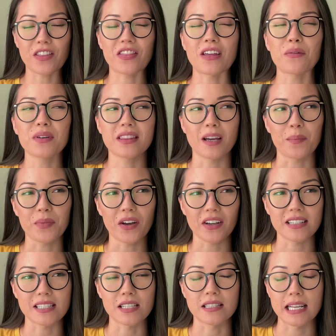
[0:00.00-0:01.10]
the thing with Yupdduk
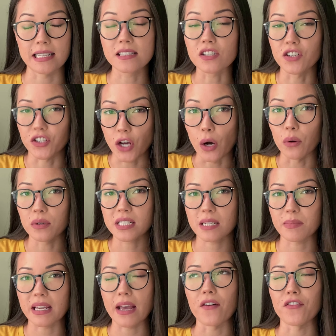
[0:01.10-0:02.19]
is it's known to
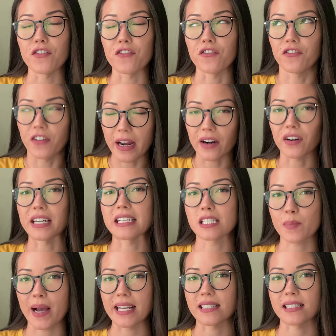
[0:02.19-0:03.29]
be very
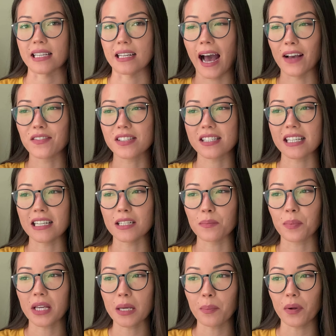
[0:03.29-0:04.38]
spicy. I've seen
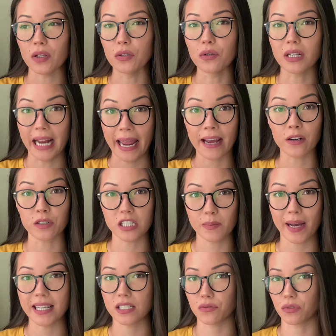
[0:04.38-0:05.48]
people who can handle
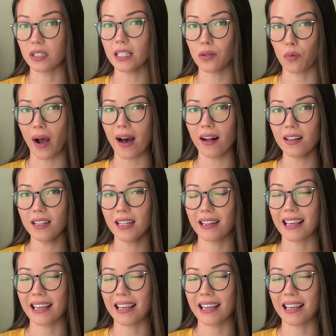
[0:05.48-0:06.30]
spice really well